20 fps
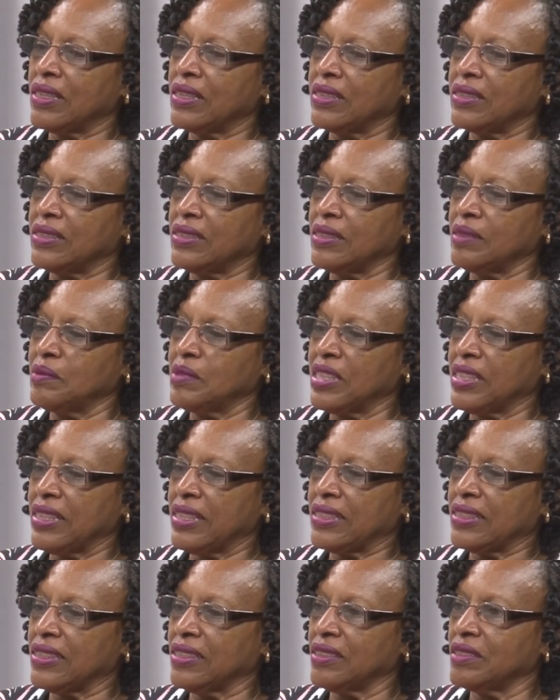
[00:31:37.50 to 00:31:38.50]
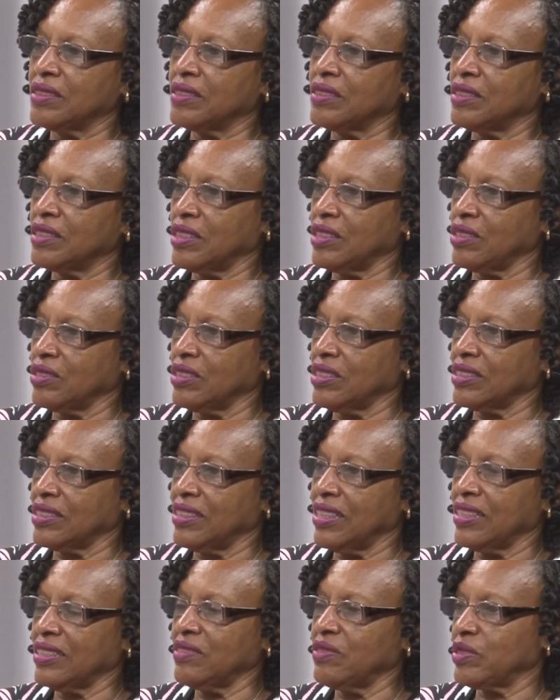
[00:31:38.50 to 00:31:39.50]
It seems that you're so
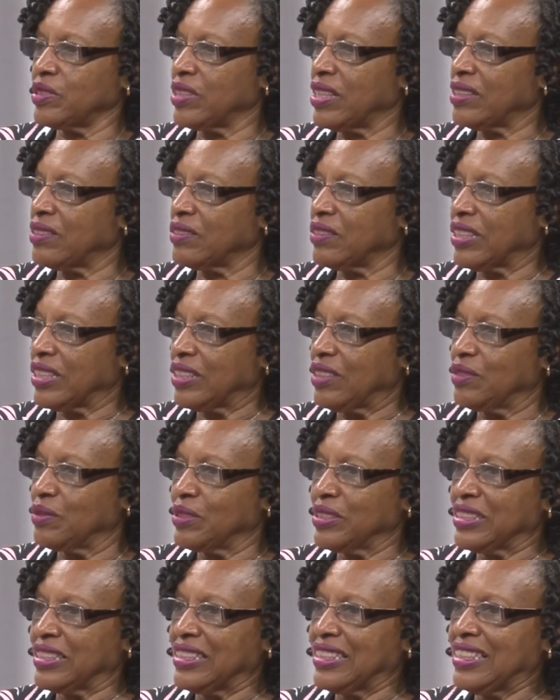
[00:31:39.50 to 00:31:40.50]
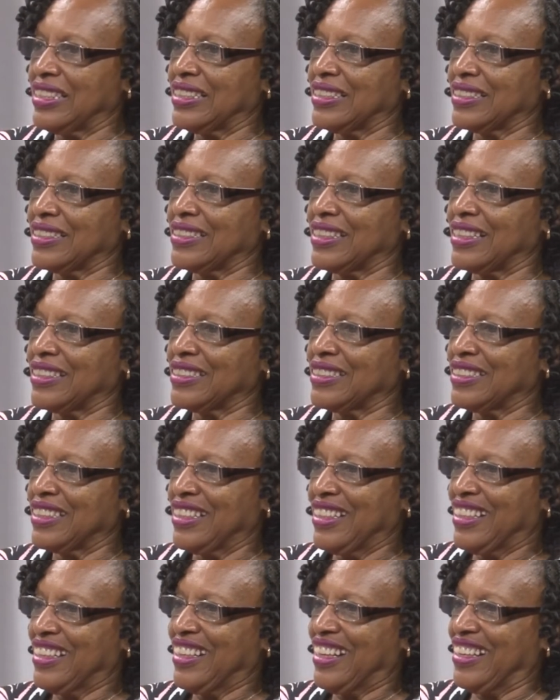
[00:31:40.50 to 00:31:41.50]
successful. I don't think you really need us as
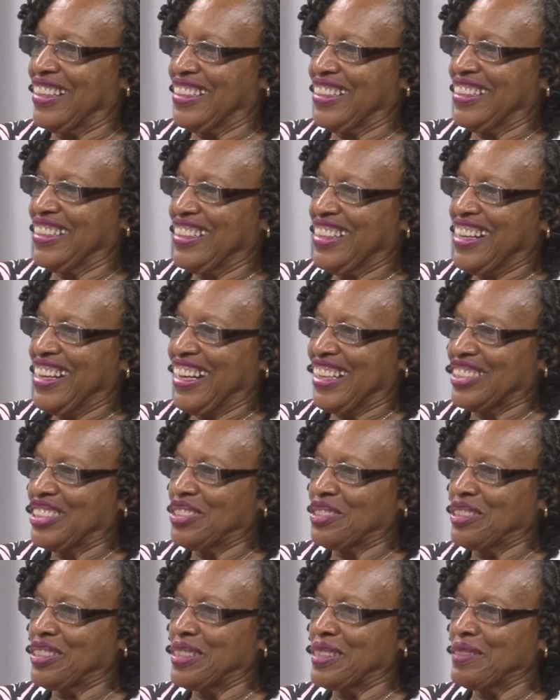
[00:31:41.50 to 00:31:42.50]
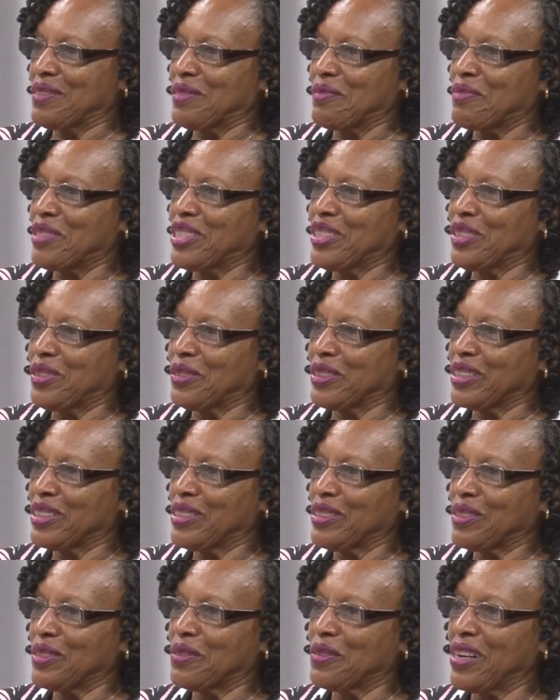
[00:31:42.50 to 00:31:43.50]
as you seem to be doing
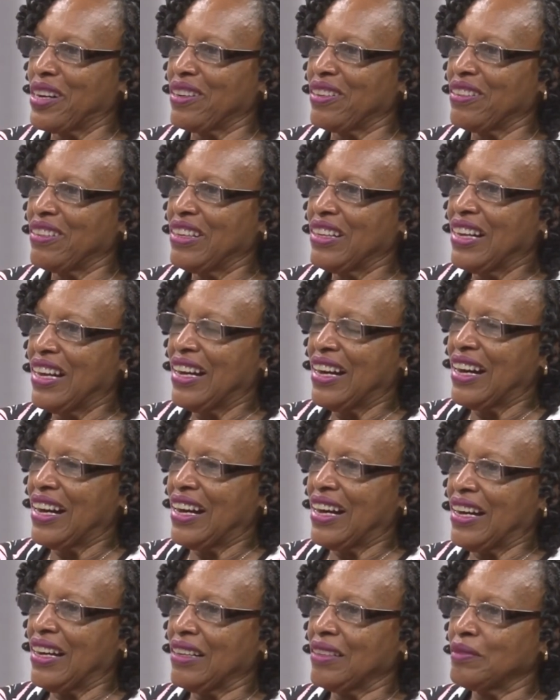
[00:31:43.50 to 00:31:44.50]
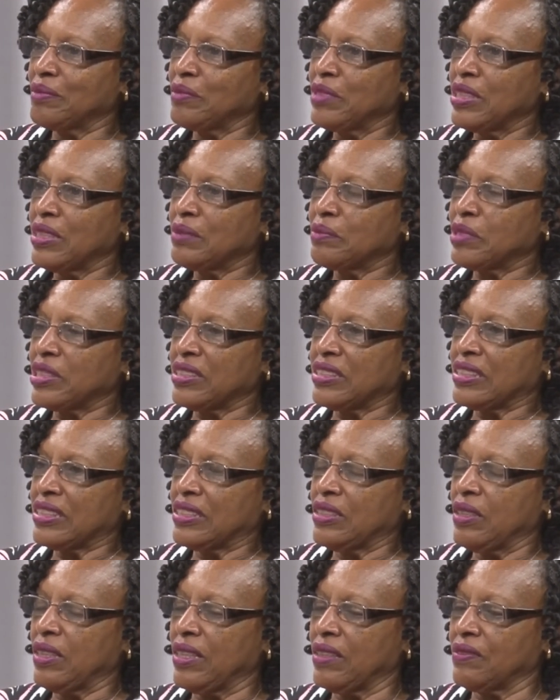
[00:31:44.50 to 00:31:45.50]
so well. But
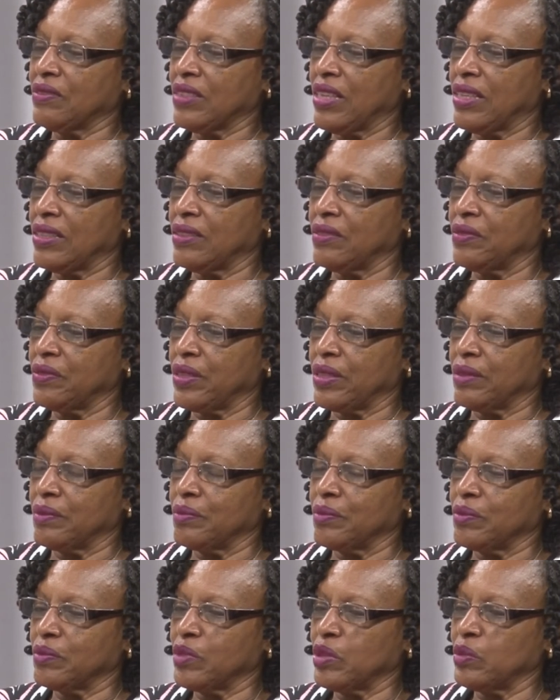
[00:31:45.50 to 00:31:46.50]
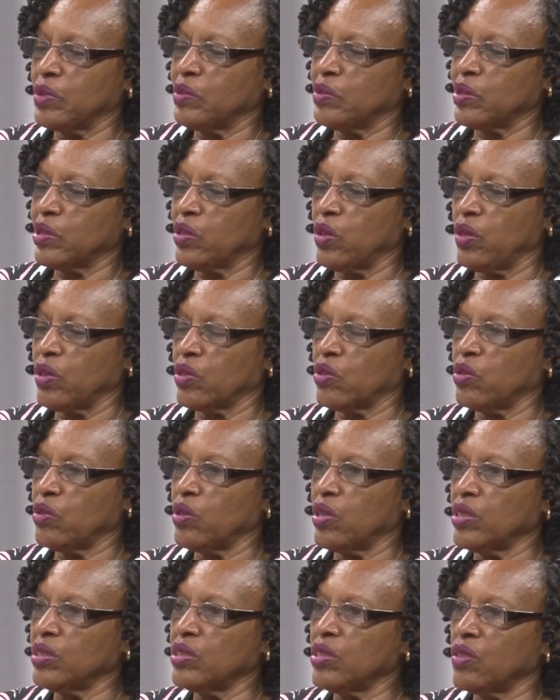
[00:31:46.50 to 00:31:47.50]
you have a lot of what we would call
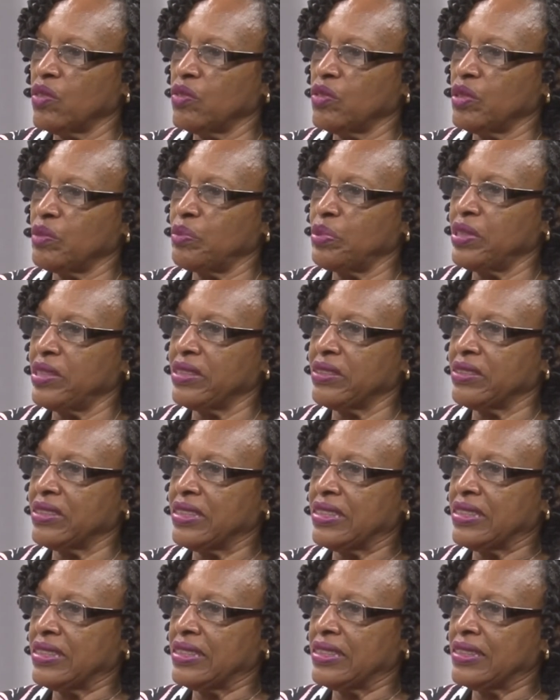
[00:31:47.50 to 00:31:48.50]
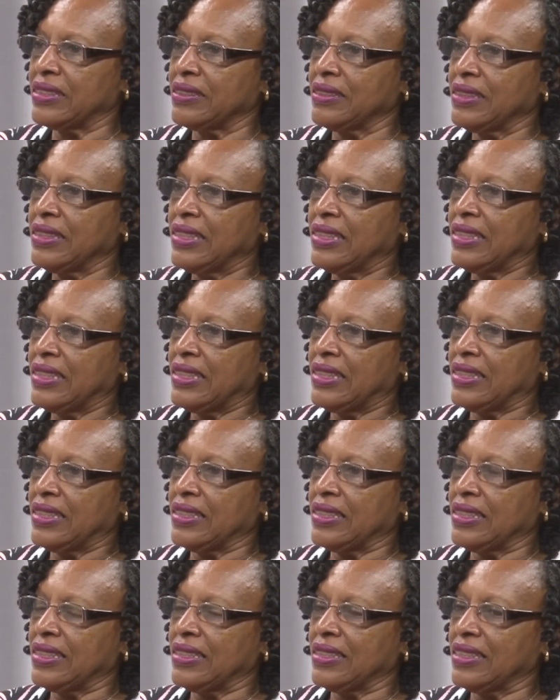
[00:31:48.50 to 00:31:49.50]
crossover appeal and
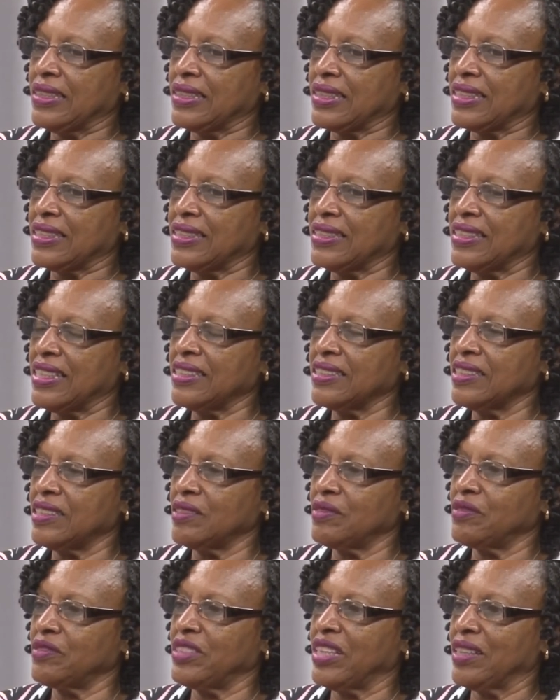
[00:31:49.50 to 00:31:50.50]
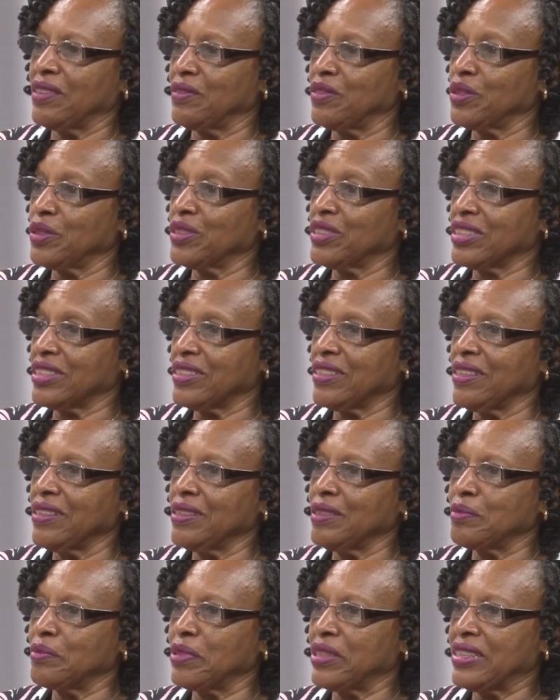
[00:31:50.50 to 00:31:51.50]
an extensive, diverse
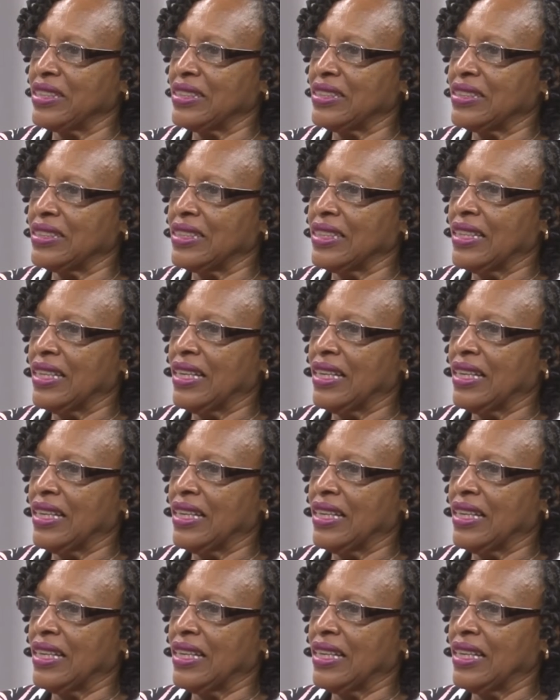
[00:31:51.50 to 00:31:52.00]
client base.